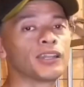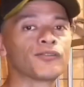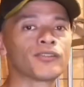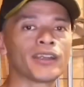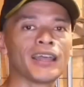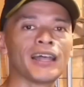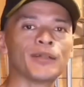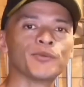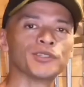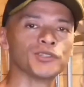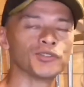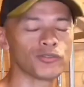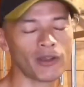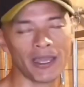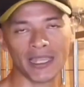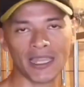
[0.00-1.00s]
of our helmet,
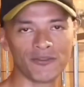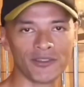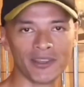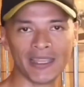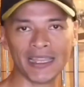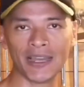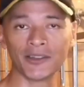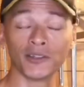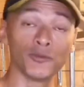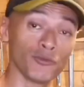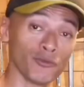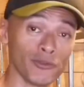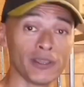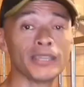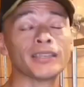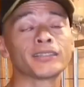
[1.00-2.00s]
drying everything out,
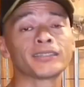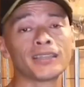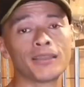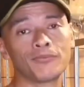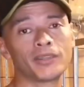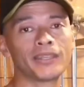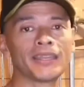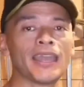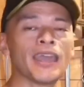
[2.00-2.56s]
and reassembling